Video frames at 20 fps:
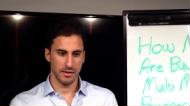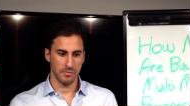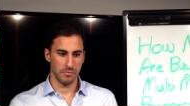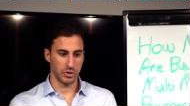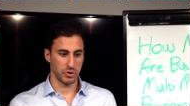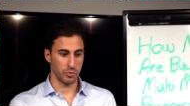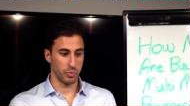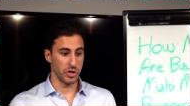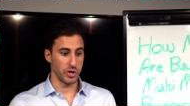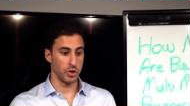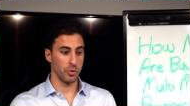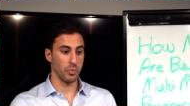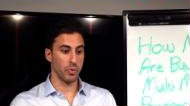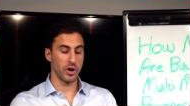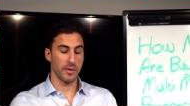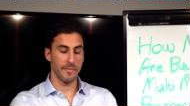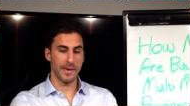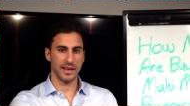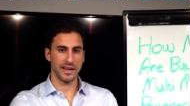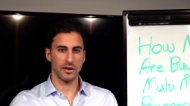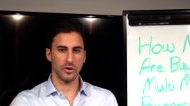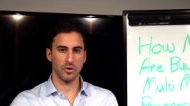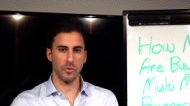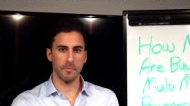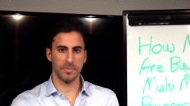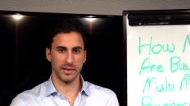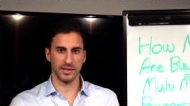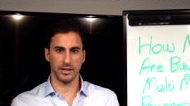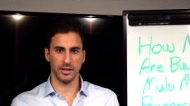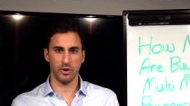But when you want to make
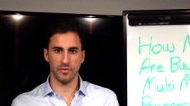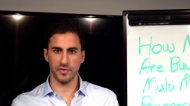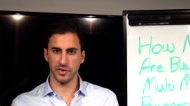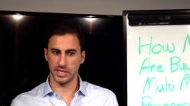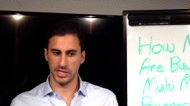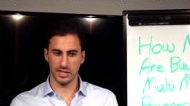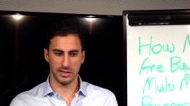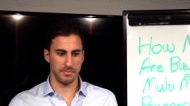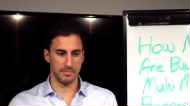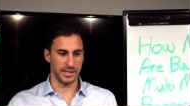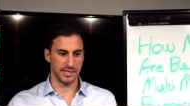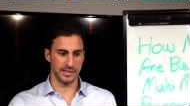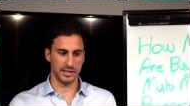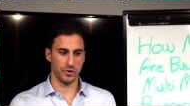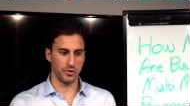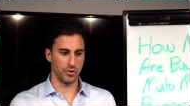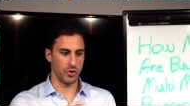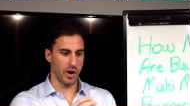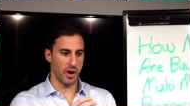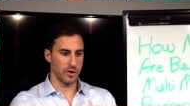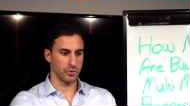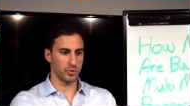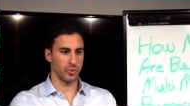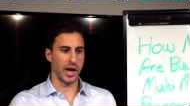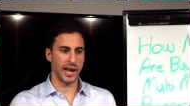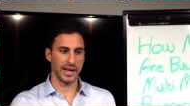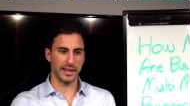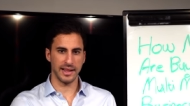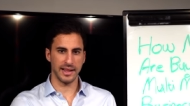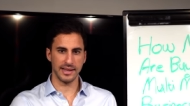compelling offers, it means that you know how to
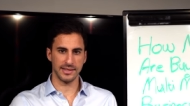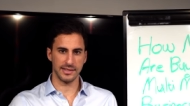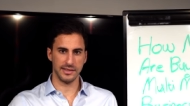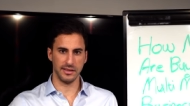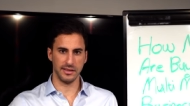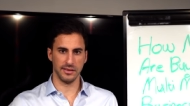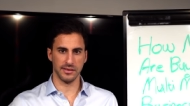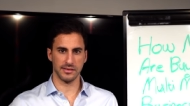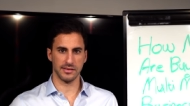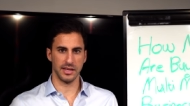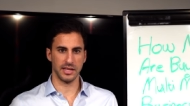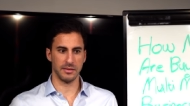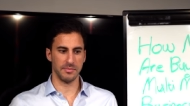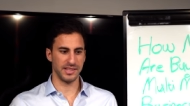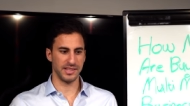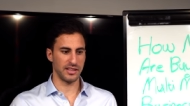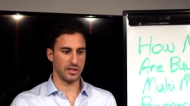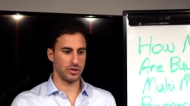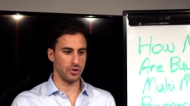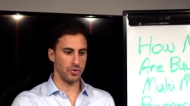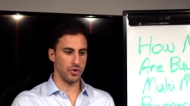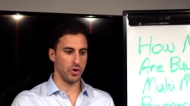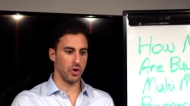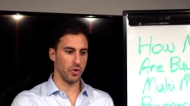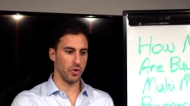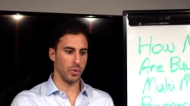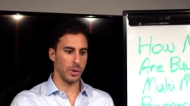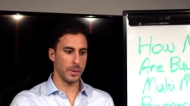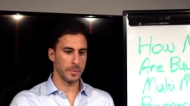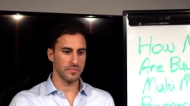analyze deals. It means that you
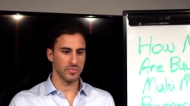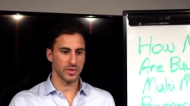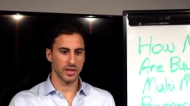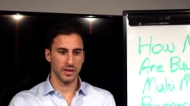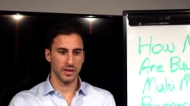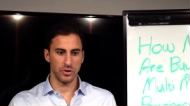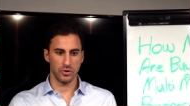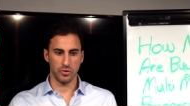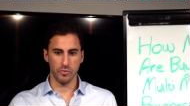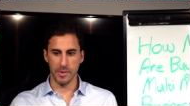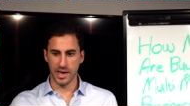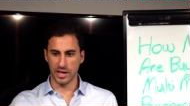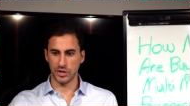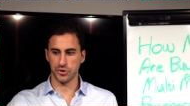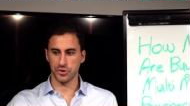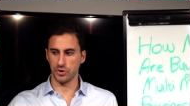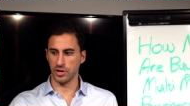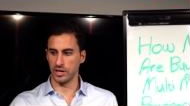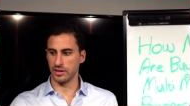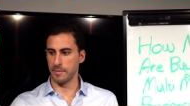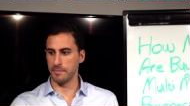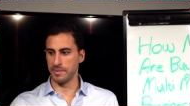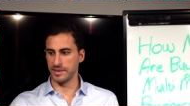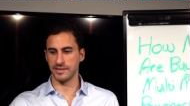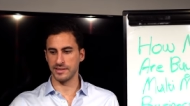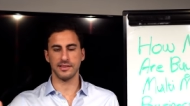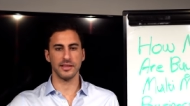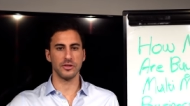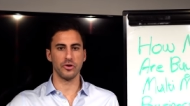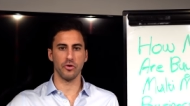know to make sure that the
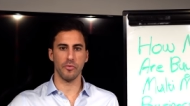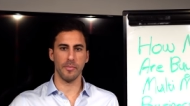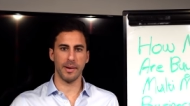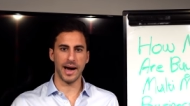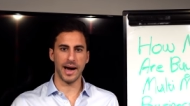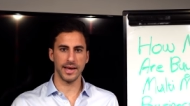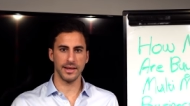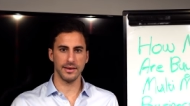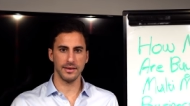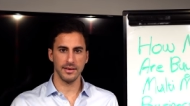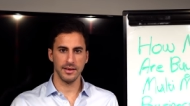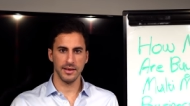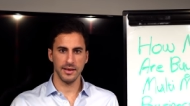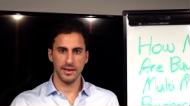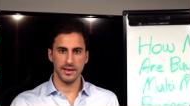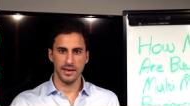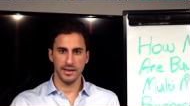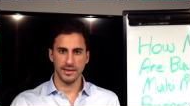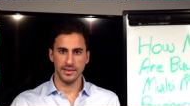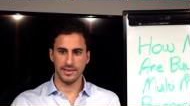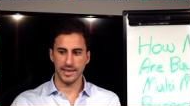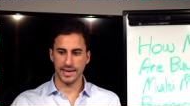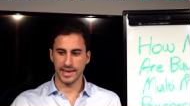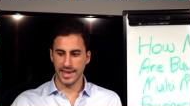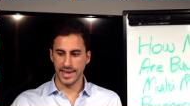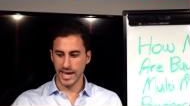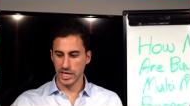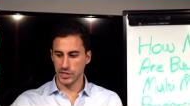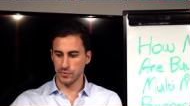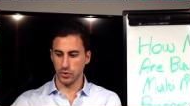business that you're buying, the
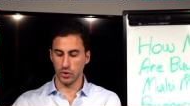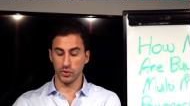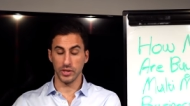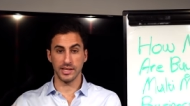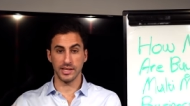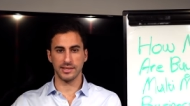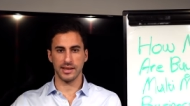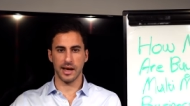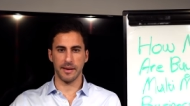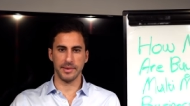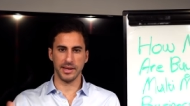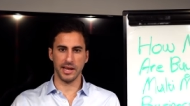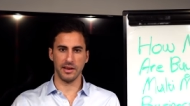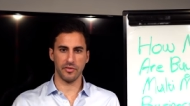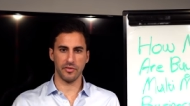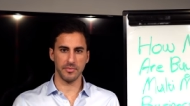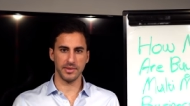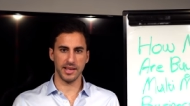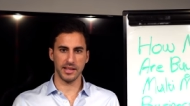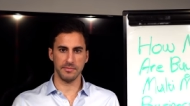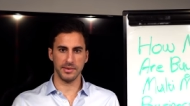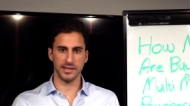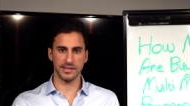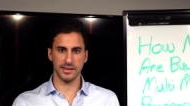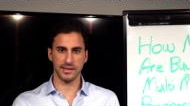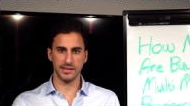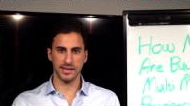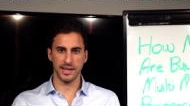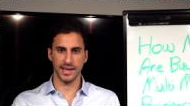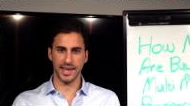cash flow that's coming in from that
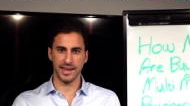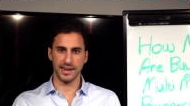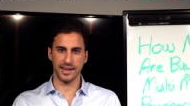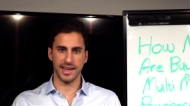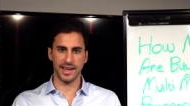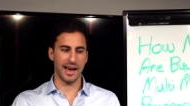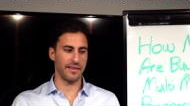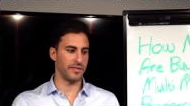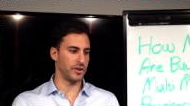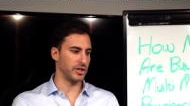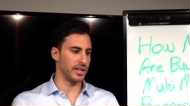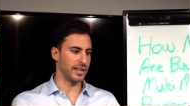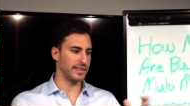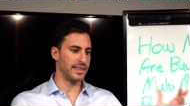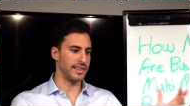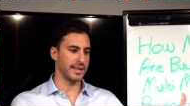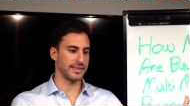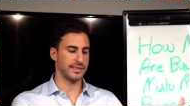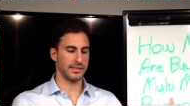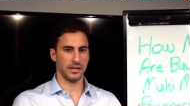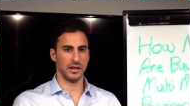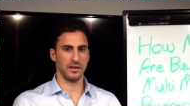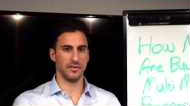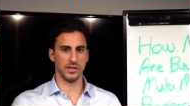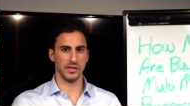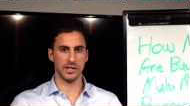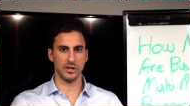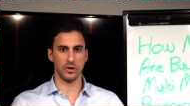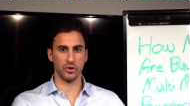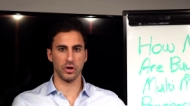business can cover the debt
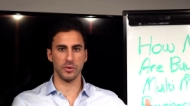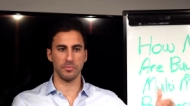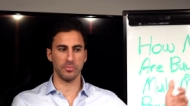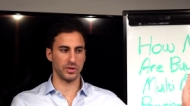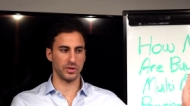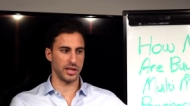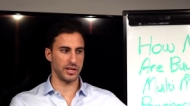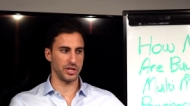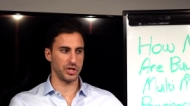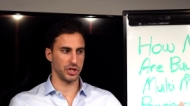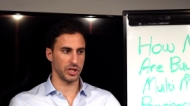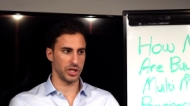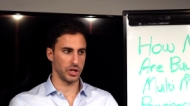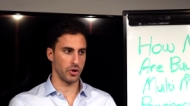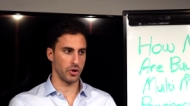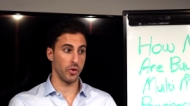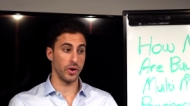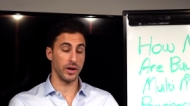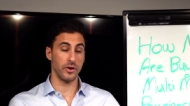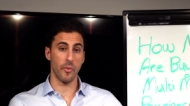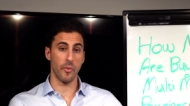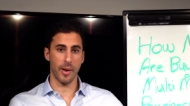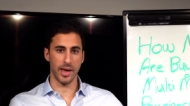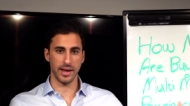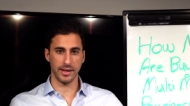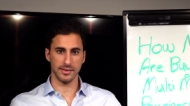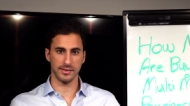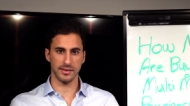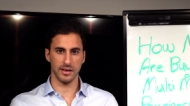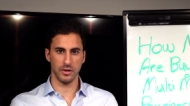service that you can potentially go and
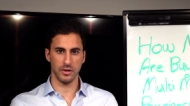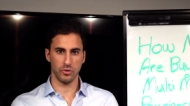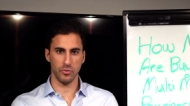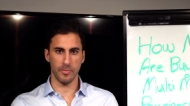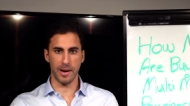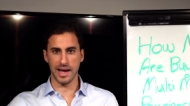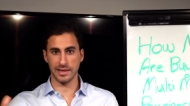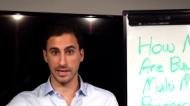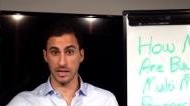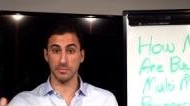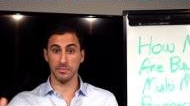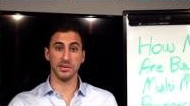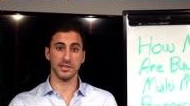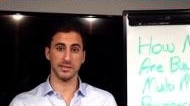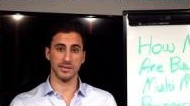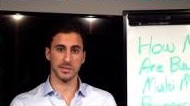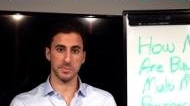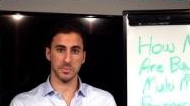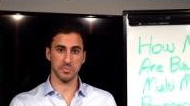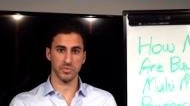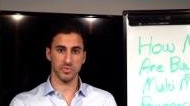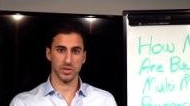raise to buy that business,